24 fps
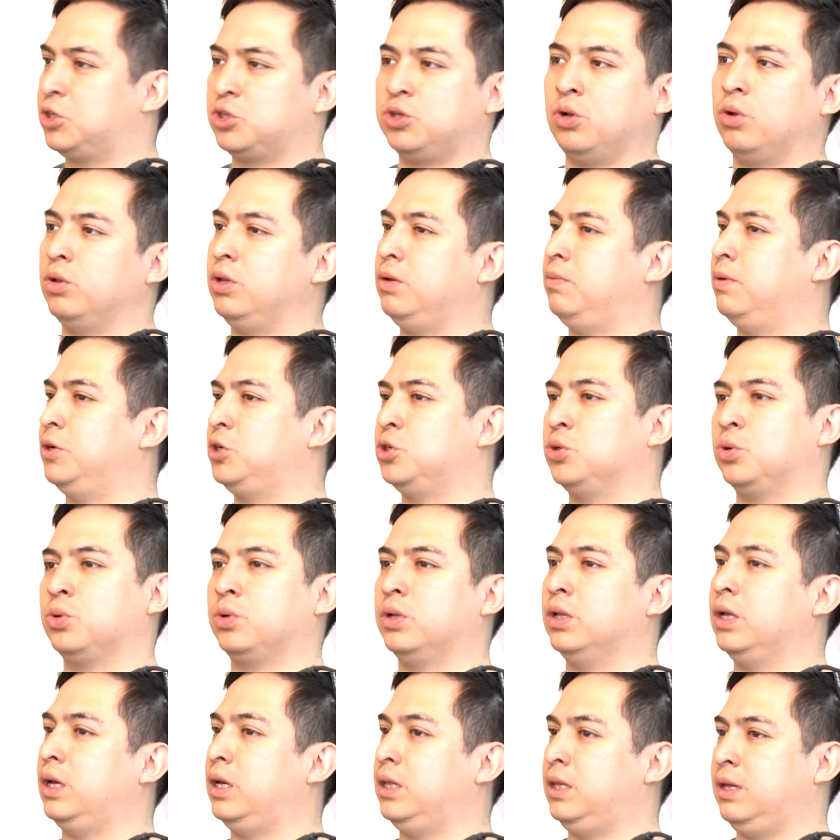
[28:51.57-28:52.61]
slowly but
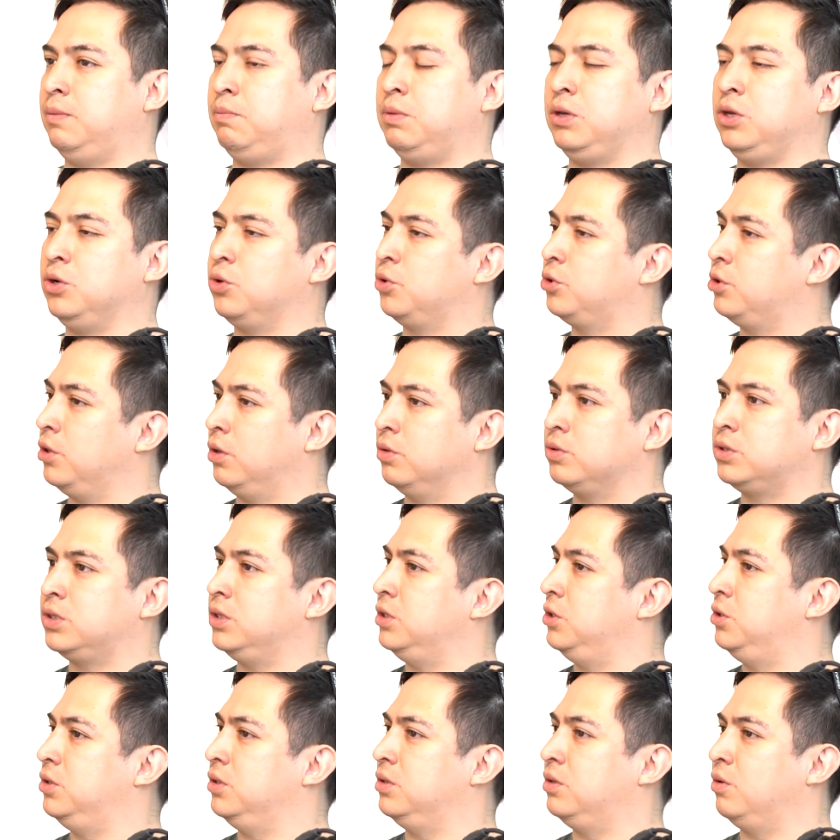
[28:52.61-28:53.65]
surely dipping your
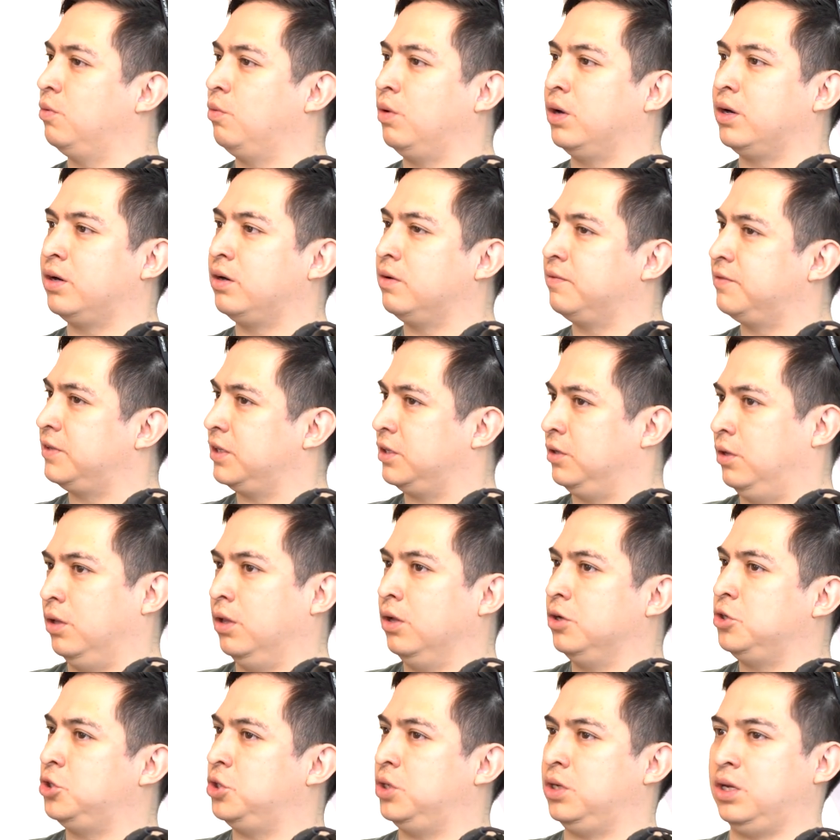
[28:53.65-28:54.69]
toes into the water of
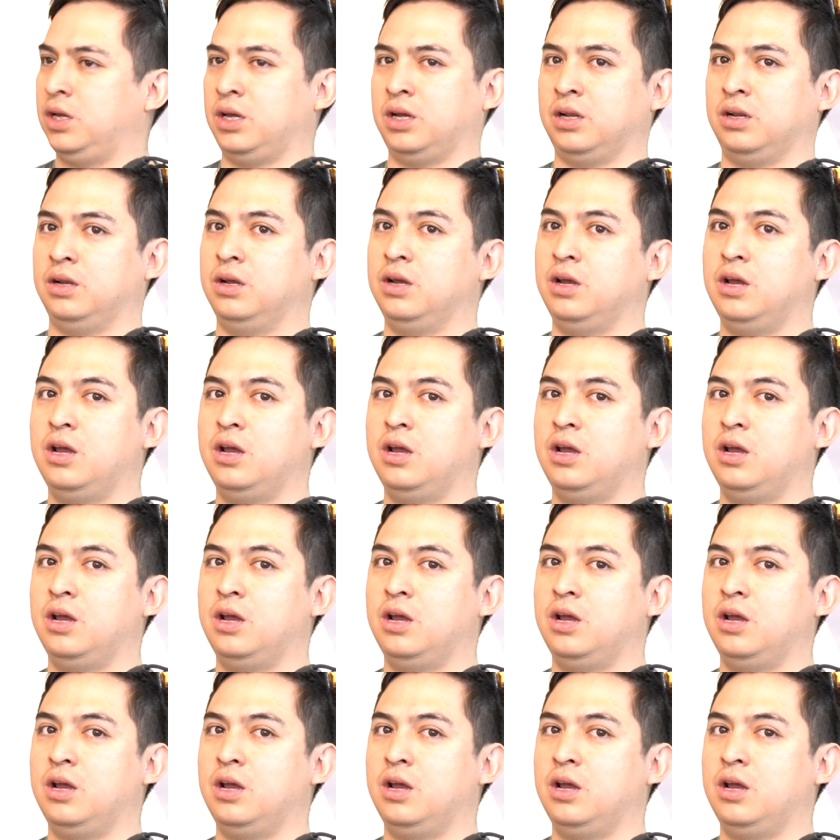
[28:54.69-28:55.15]
technology,